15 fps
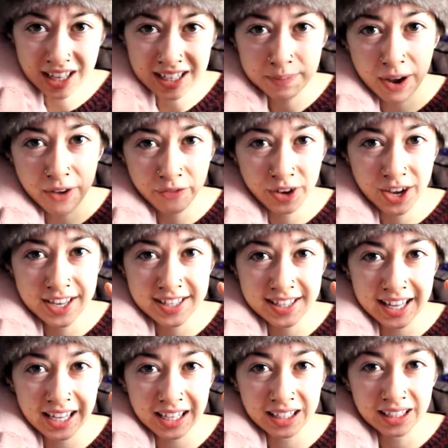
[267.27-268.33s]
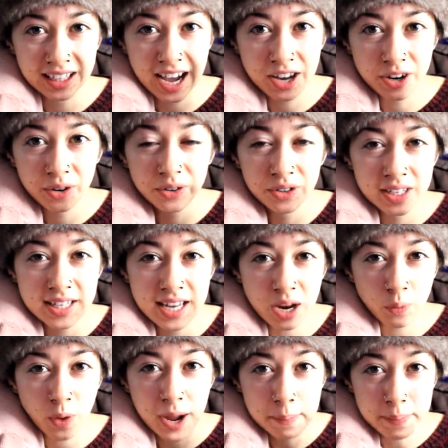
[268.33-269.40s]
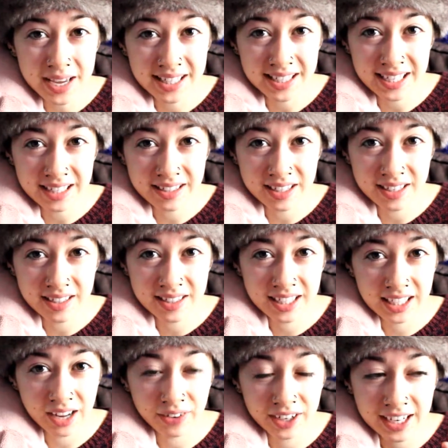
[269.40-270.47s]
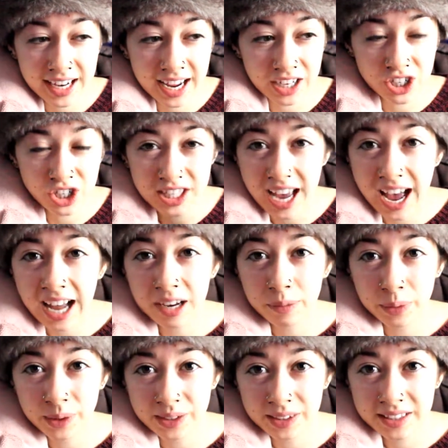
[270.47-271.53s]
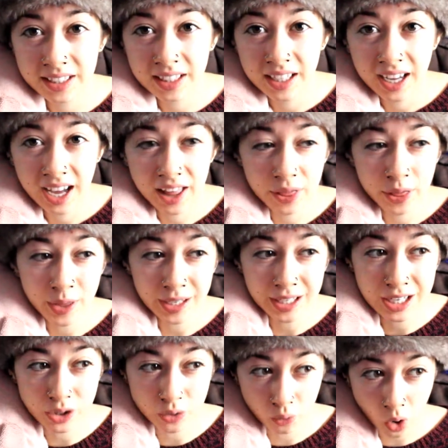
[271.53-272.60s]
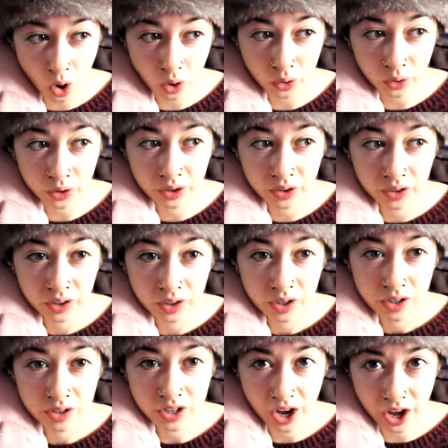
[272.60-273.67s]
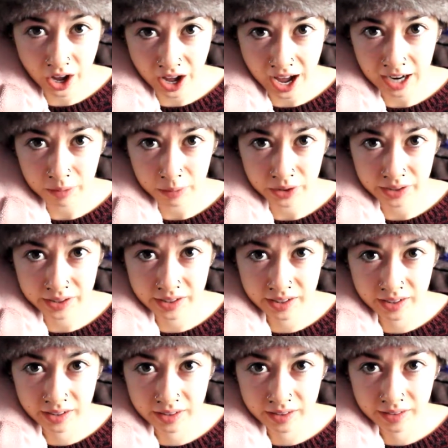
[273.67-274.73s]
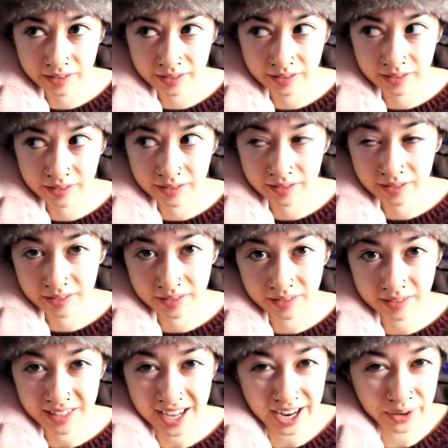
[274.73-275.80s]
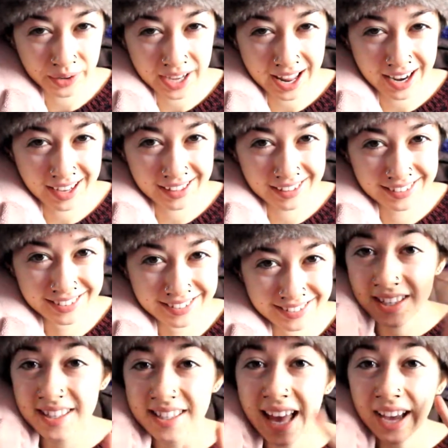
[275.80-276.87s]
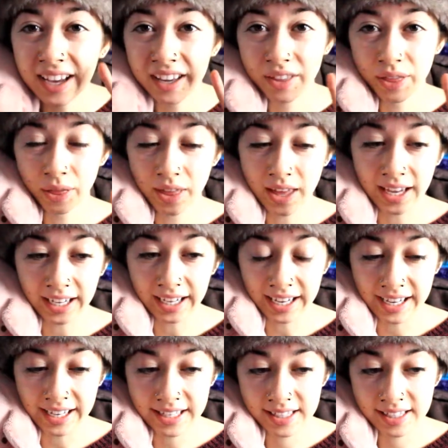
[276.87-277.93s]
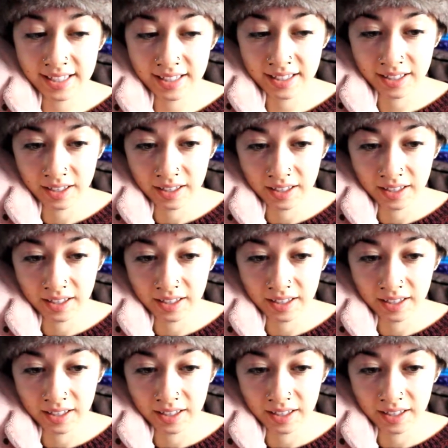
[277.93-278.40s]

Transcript: that's my first thing. I don't understand why meat eaters still have a connection to animals and think it's wrong to hurt animals. I don't get it. Second thing is,